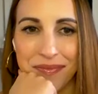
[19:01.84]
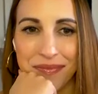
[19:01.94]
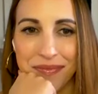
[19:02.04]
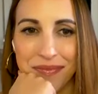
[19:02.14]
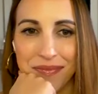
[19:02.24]

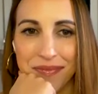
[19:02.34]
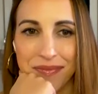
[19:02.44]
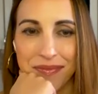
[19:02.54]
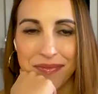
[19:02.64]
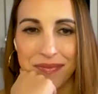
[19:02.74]

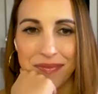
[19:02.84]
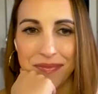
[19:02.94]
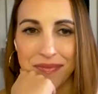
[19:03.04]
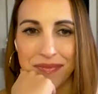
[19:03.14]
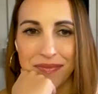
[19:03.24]

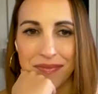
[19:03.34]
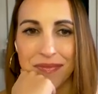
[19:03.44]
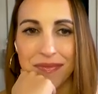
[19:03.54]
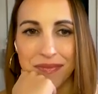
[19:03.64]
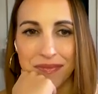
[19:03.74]

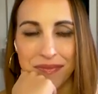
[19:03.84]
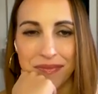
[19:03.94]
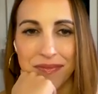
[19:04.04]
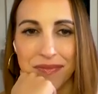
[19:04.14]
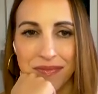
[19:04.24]

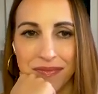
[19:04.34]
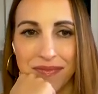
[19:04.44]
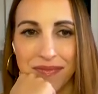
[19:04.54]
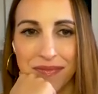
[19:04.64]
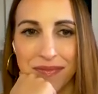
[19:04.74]

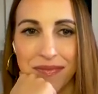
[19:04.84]
(not speaking)